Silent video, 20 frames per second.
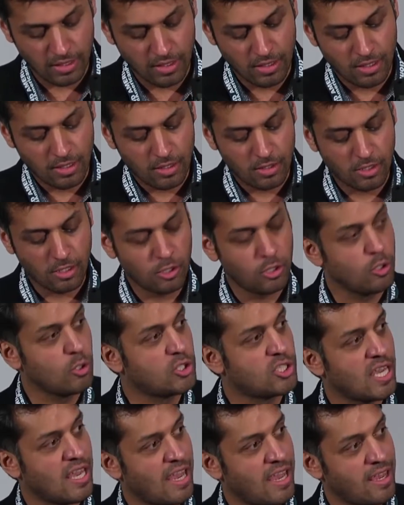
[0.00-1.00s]
The
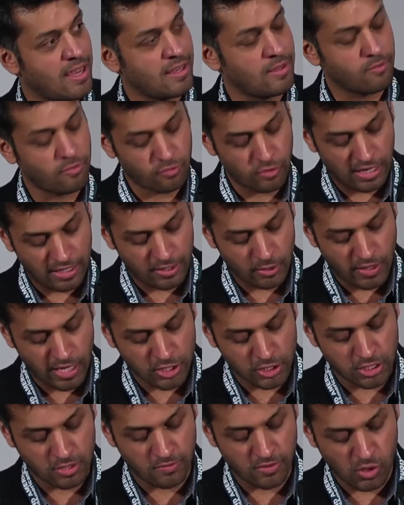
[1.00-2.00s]
UJA
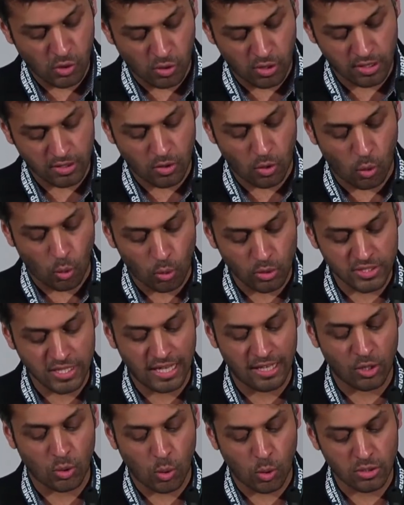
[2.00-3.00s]
Federation of New York holds a,
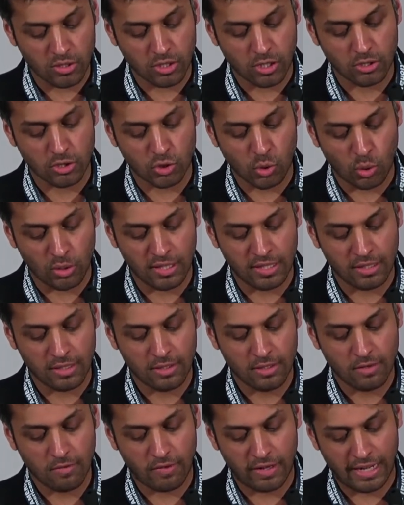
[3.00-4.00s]
quote, controlling
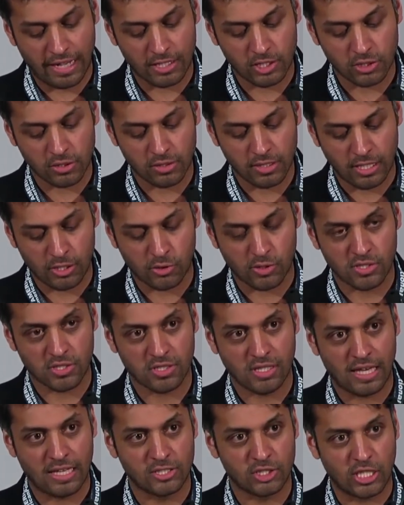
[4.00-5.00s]
financial interest
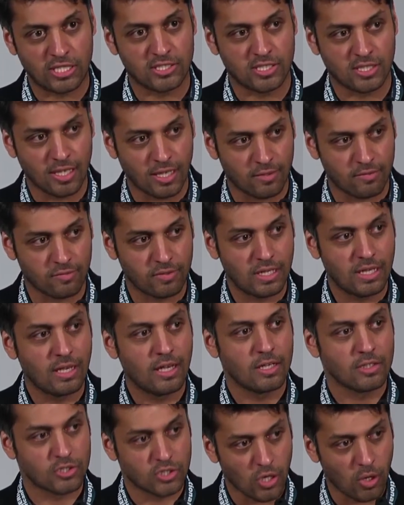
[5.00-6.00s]
in JCF.
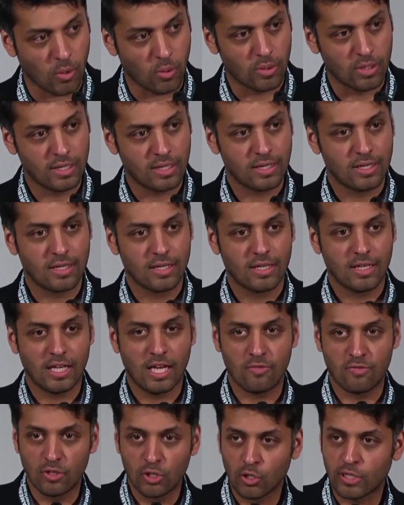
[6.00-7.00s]
So, if
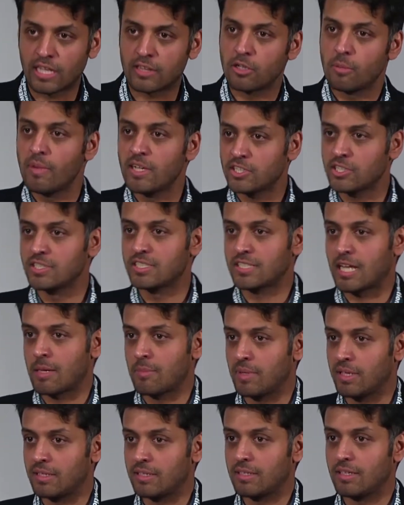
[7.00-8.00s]
you look at their mission
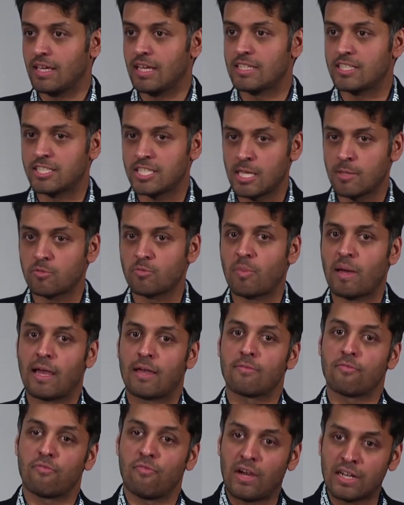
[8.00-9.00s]
statement, it seems by
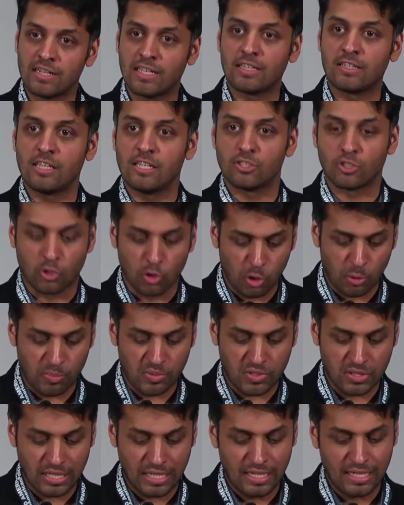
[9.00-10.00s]
funding these
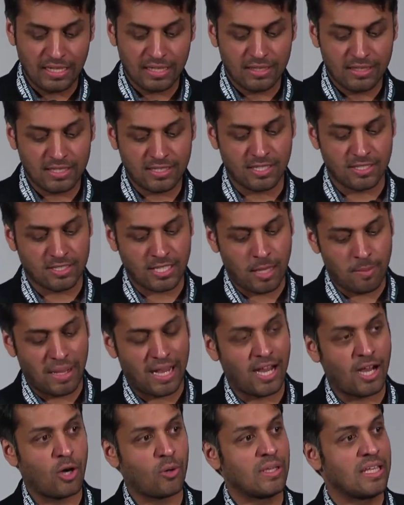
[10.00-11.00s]
groups, this is
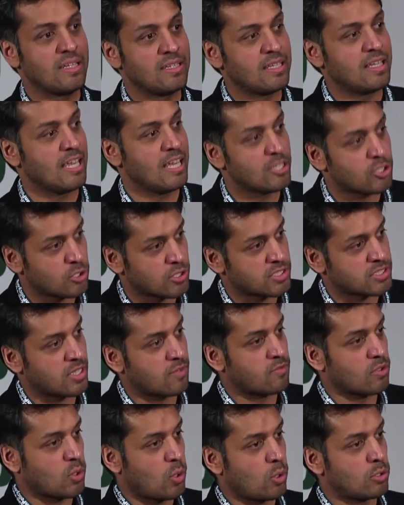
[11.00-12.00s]
somehow in the interest of the,
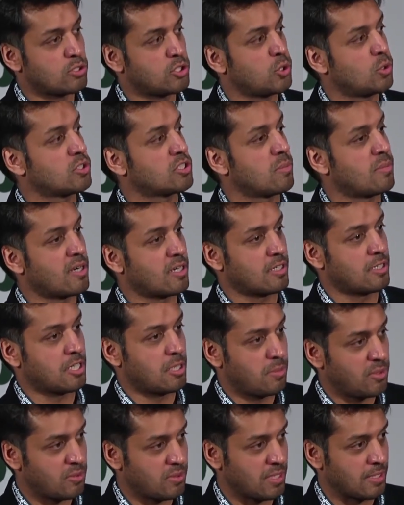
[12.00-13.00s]
quote, Jewish American
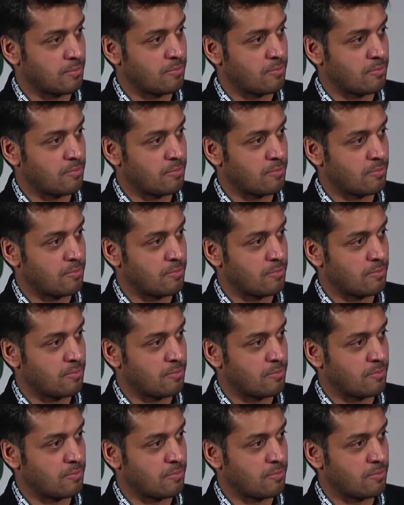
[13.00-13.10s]
community.